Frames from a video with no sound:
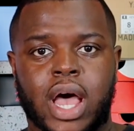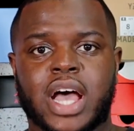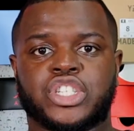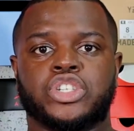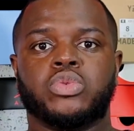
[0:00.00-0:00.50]

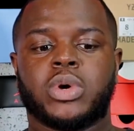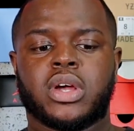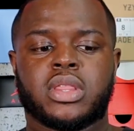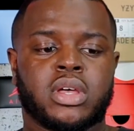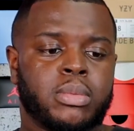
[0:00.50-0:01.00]
as you
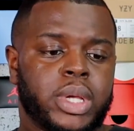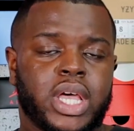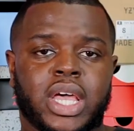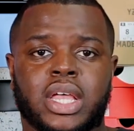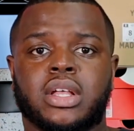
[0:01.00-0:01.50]
wear them
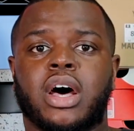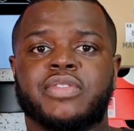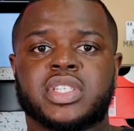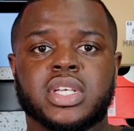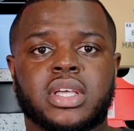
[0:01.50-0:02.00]
and
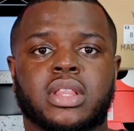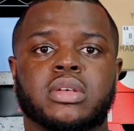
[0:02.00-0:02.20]
obviously get